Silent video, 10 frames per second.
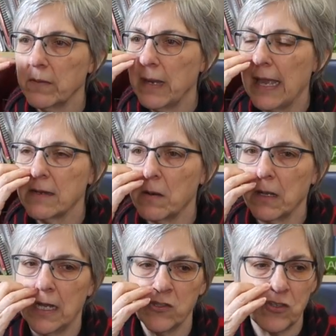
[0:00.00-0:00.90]
and we had our
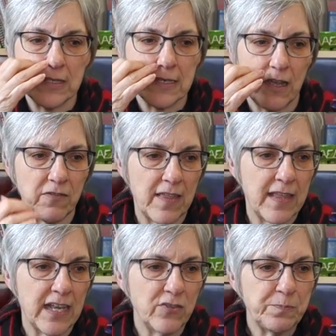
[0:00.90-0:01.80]
lunch and stuff. And
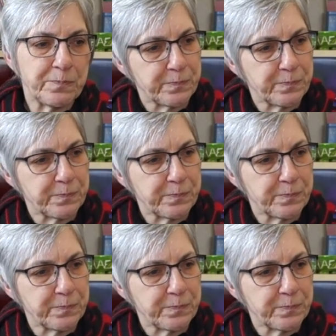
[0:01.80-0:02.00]
then